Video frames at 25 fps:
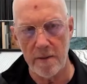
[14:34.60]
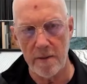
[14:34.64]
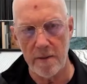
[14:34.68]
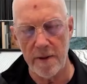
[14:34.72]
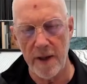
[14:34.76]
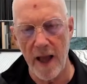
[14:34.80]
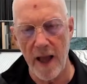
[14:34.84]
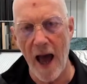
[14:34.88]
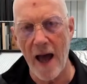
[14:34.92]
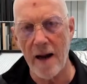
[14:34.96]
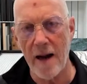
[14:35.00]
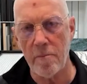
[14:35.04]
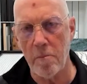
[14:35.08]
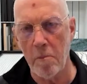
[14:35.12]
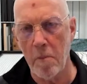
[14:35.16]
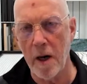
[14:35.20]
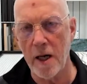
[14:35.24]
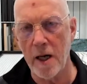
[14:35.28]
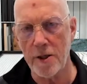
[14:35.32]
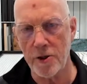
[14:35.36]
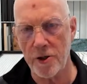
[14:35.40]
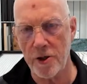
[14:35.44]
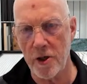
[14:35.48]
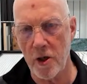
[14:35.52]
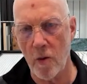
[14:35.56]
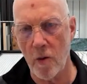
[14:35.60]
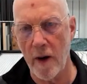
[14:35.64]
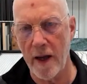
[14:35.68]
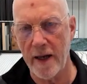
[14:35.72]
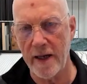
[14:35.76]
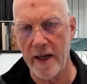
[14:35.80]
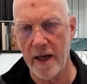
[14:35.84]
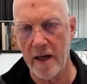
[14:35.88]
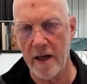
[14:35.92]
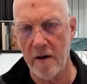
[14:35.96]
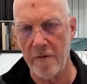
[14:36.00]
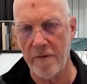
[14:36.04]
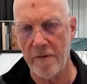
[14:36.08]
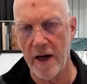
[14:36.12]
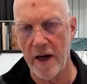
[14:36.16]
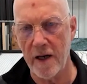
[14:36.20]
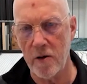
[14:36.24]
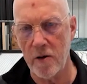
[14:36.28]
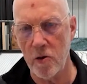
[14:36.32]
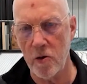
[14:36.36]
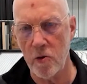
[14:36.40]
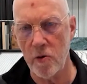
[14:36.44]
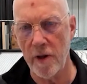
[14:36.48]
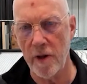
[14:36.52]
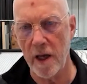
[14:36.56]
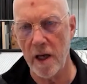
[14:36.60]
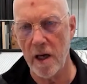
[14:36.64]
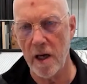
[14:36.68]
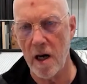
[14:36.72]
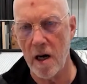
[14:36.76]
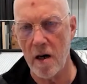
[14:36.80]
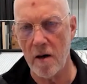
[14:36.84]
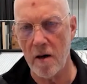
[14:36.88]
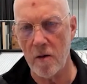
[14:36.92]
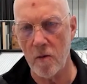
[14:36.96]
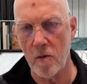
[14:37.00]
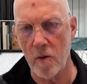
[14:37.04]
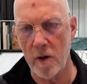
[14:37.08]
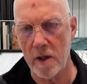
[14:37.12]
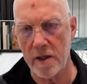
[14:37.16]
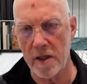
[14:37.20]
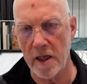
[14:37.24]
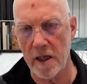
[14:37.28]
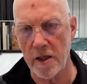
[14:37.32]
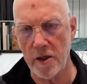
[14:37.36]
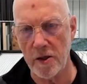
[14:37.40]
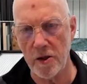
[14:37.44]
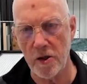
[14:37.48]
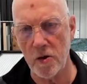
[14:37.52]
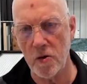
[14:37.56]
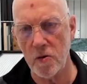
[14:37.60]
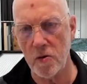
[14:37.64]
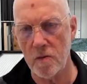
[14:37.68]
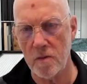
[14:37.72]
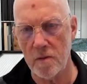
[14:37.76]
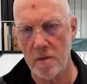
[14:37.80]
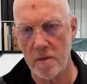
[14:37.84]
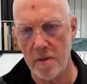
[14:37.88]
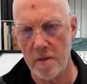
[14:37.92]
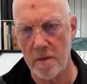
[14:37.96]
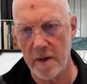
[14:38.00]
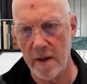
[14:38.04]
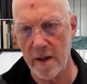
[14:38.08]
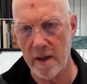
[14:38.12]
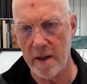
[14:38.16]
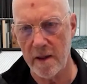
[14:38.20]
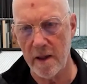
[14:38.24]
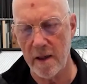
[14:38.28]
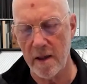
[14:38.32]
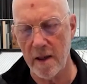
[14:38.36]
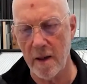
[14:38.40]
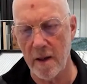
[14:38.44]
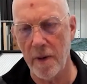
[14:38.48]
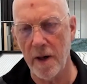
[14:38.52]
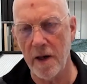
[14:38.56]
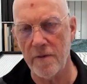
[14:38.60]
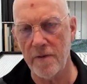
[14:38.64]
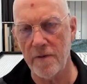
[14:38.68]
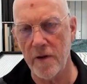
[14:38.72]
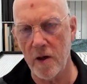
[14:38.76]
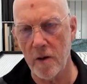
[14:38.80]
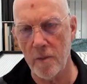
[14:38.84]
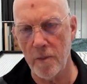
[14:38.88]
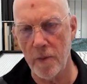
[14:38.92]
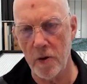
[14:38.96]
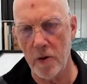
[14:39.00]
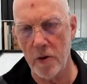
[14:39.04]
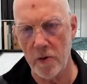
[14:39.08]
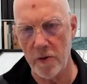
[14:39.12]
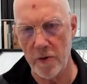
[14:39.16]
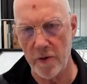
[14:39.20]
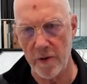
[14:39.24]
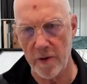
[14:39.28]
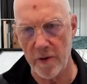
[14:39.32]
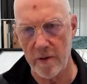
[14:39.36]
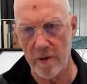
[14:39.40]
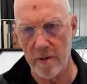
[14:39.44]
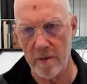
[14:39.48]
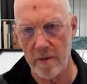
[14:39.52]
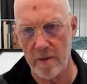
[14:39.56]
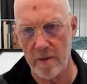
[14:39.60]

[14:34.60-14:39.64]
not much to identify who they are and what they do above their booth.